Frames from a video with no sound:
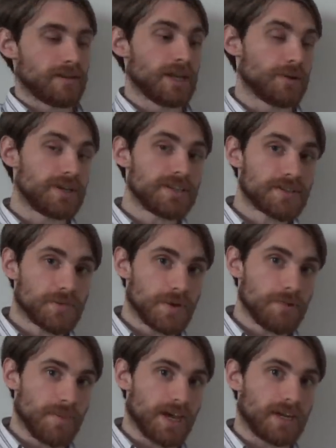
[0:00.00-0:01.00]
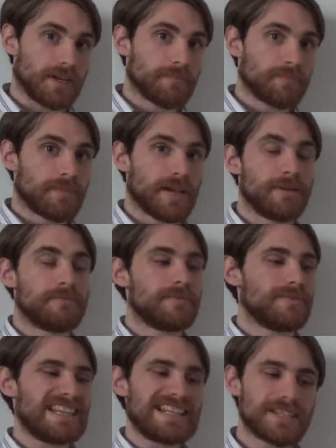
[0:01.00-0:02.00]
Now it is three mana, and
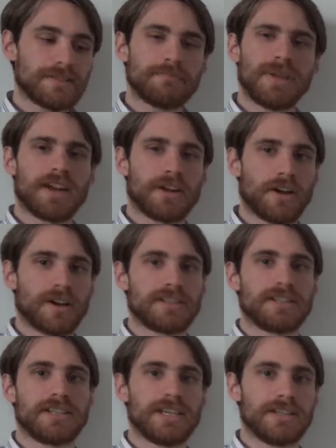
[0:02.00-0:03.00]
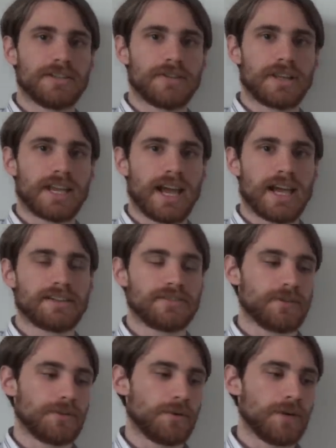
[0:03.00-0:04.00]
its mana cost is easier to cast,
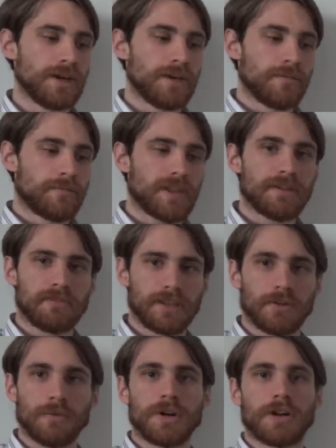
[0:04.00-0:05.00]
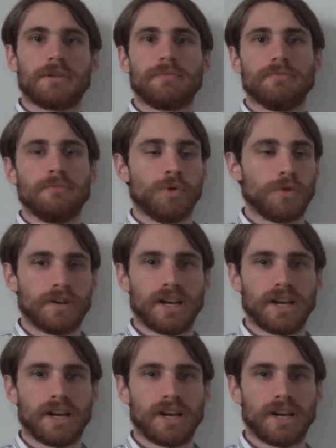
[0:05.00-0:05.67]
so thankfully it'll work more